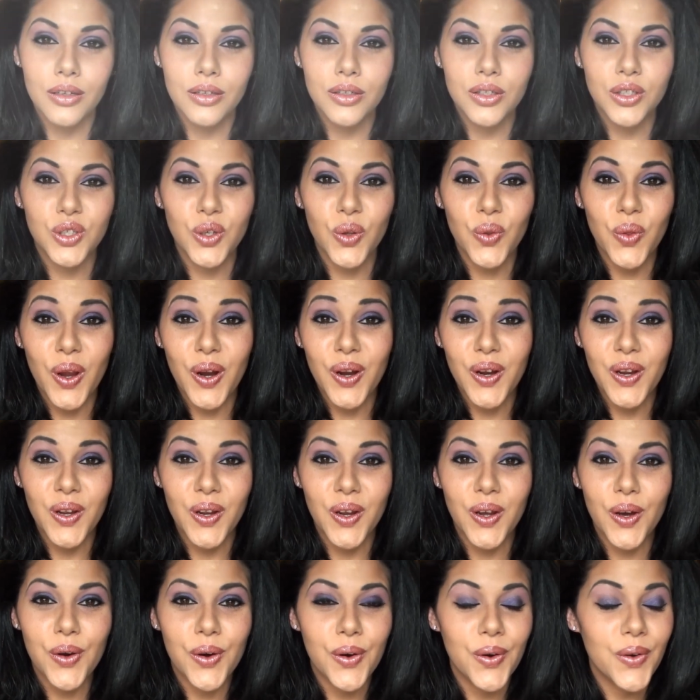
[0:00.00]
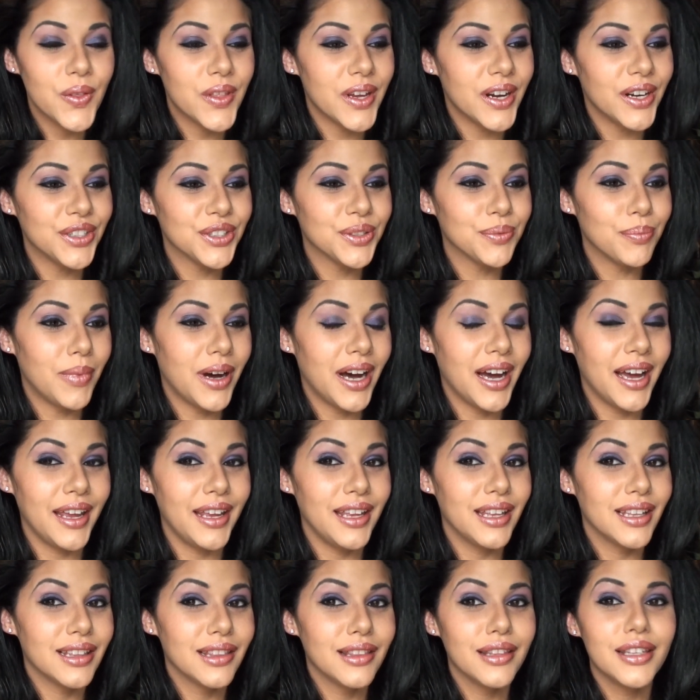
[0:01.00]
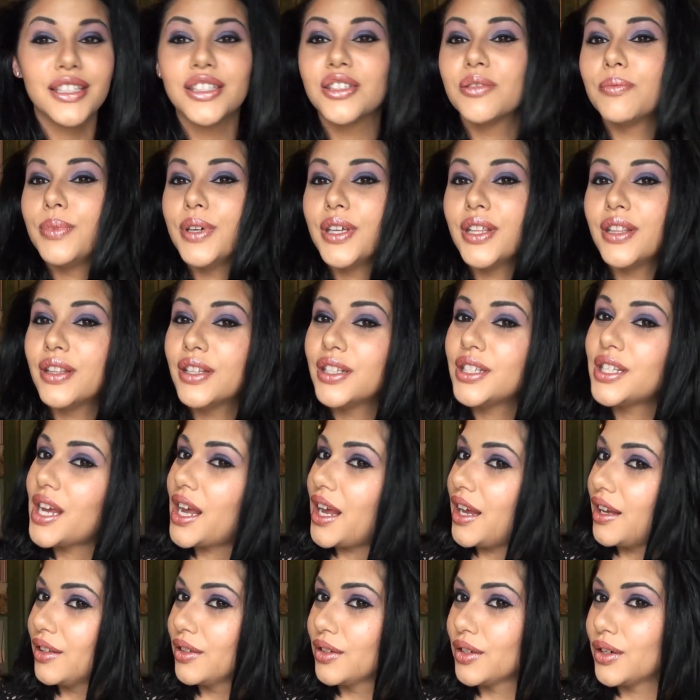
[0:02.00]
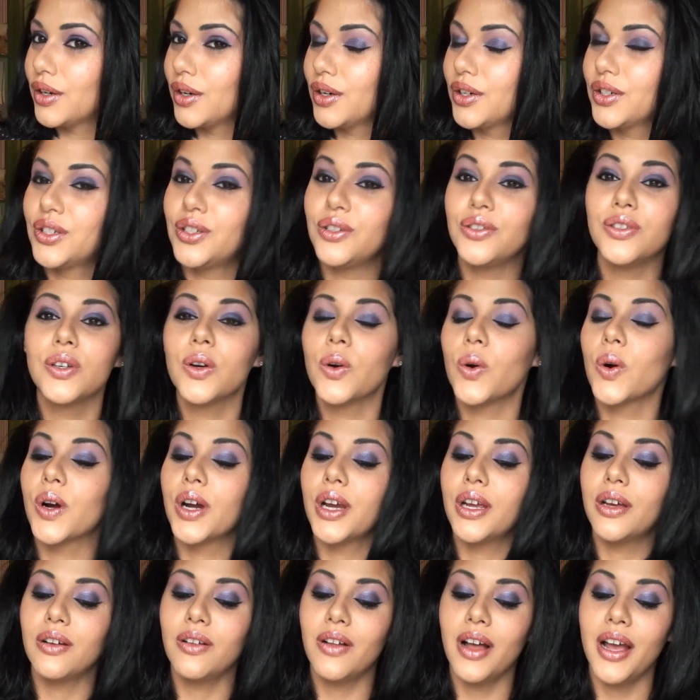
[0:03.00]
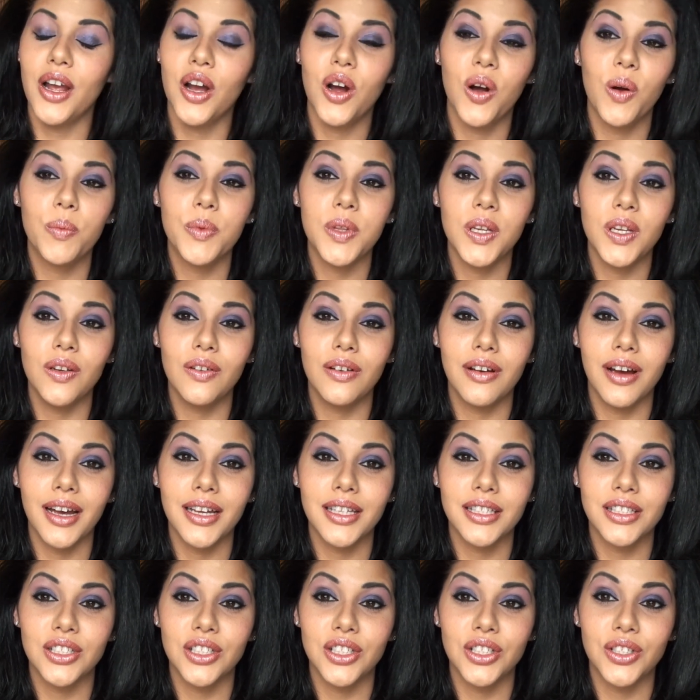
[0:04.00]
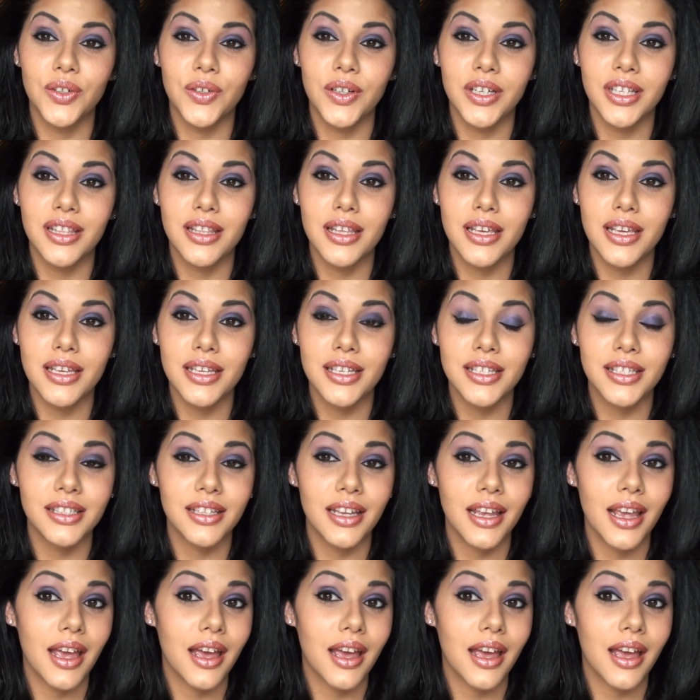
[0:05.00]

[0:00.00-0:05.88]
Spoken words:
So there you go, there's my Elizabeth Taylor tutorial. I hope that you guys enjoyed this.